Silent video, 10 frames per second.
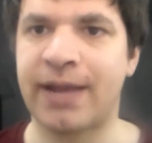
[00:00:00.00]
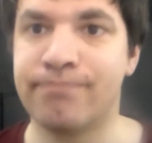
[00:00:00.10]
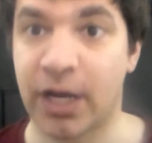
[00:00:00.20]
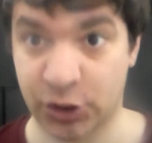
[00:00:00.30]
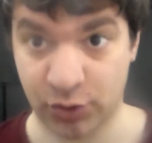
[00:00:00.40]

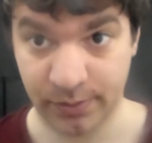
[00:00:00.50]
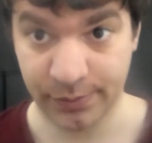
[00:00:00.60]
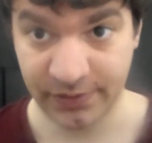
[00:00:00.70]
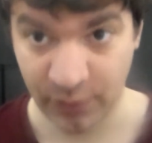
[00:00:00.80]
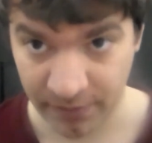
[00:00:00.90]

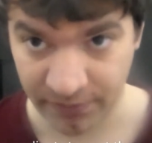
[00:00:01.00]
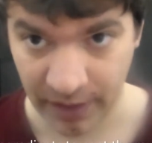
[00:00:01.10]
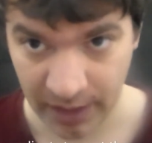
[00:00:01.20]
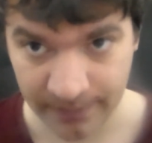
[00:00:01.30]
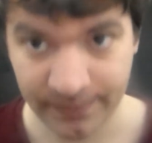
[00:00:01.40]
mushrooms, if you
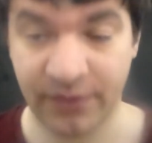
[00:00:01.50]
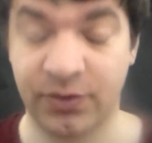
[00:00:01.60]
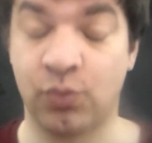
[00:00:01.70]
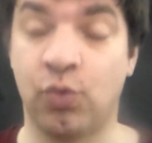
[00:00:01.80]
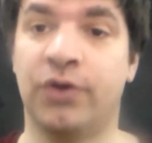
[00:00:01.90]
prefer, if
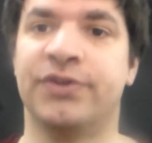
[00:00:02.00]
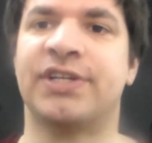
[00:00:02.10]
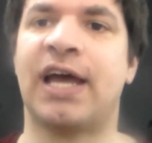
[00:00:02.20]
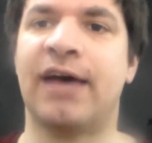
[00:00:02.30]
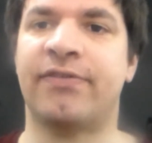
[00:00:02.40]
you want
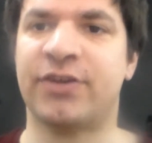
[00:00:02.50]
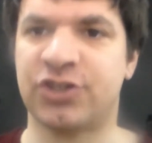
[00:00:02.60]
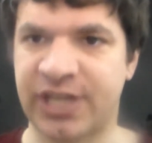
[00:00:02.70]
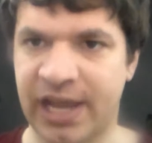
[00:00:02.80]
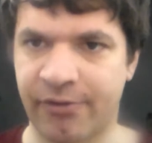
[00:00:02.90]
to have a
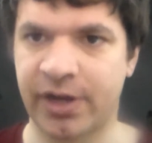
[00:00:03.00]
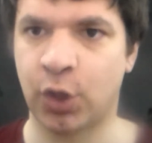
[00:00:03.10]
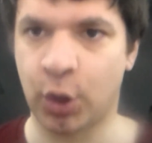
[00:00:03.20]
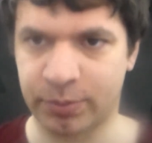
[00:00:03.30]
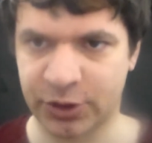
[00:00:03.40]
vegetarian
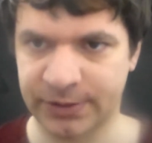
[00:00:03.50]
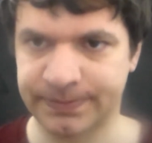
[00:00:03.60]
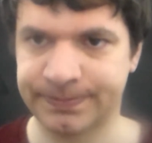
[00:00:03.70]
option.